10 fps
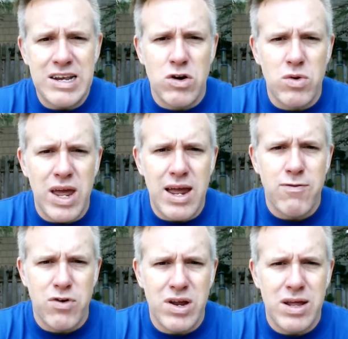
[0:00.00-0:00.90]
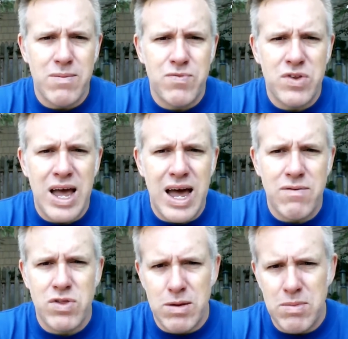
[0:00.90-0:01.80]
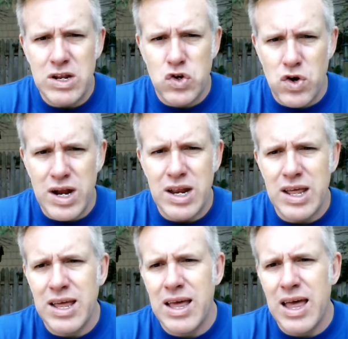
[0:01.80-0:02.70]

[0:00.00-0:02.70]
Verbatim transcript: it's okay for him to have limited training